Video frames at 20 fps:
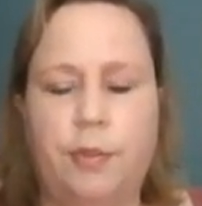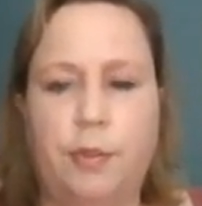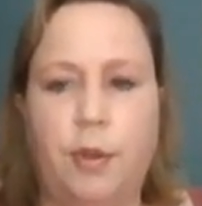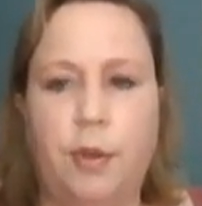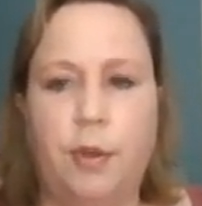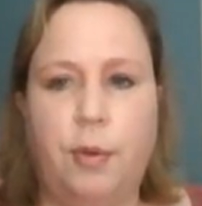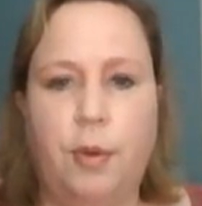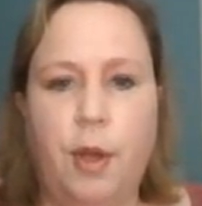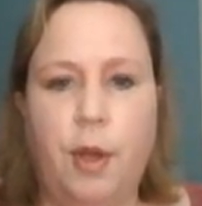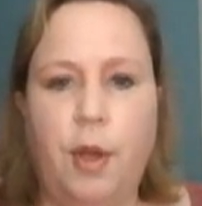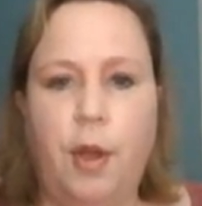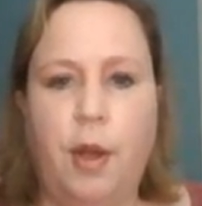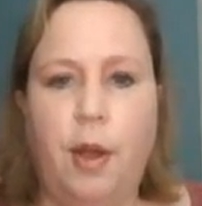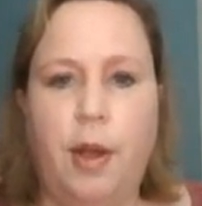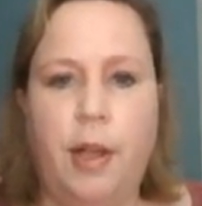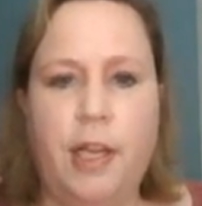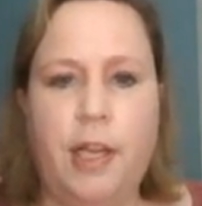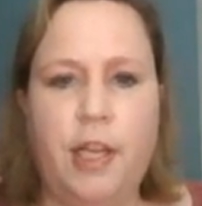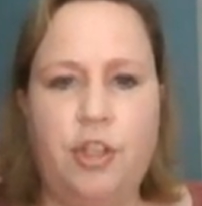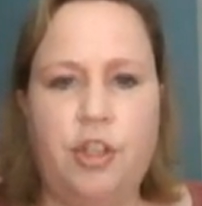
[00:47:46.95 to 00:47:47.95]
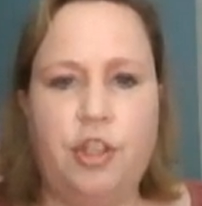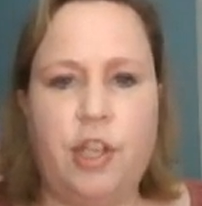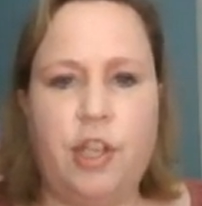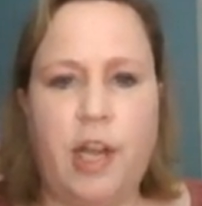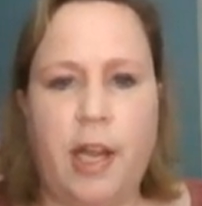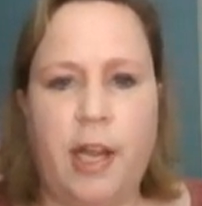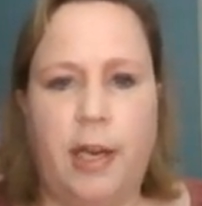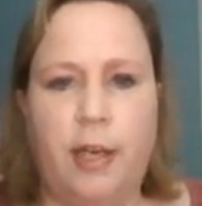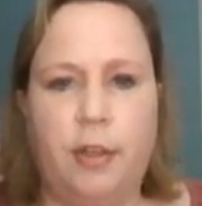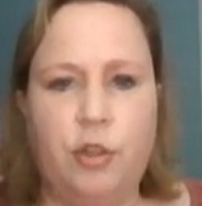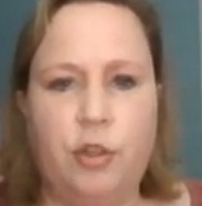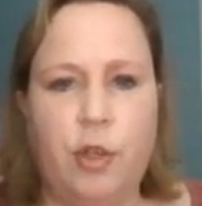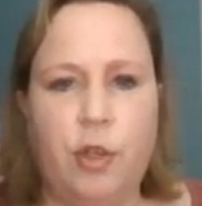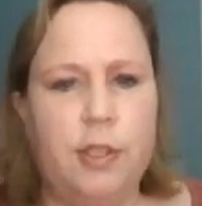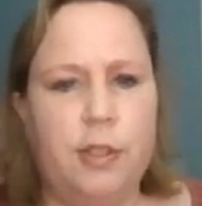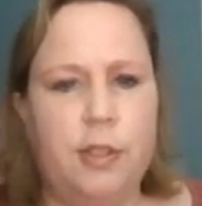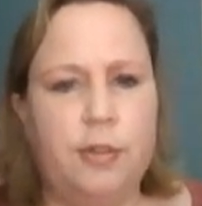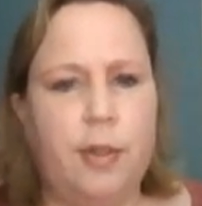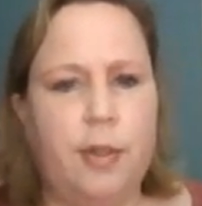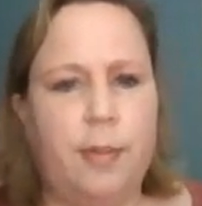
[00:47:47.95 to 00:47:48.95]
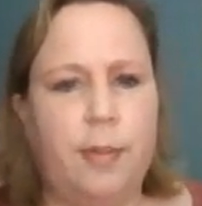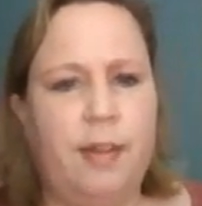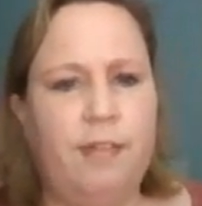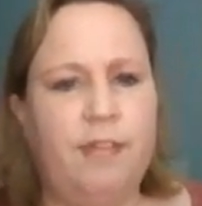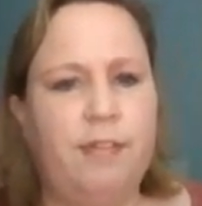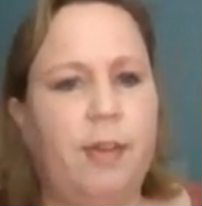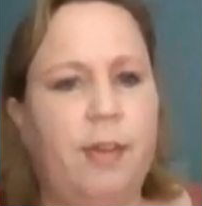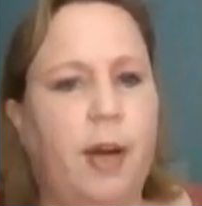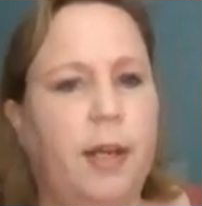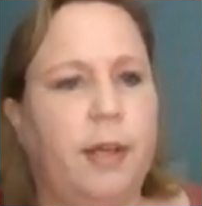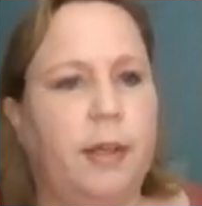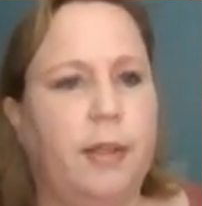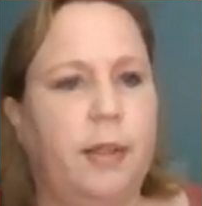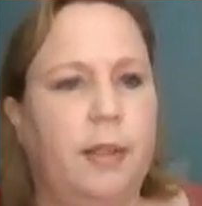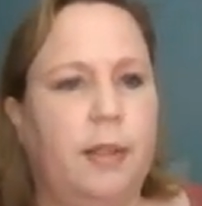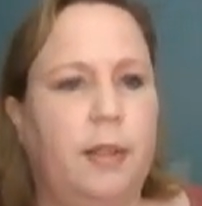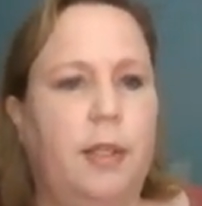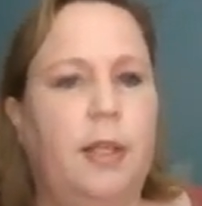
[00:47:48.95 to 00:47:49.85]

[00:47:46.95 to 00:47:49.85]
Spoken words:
So each day, try to do something fun.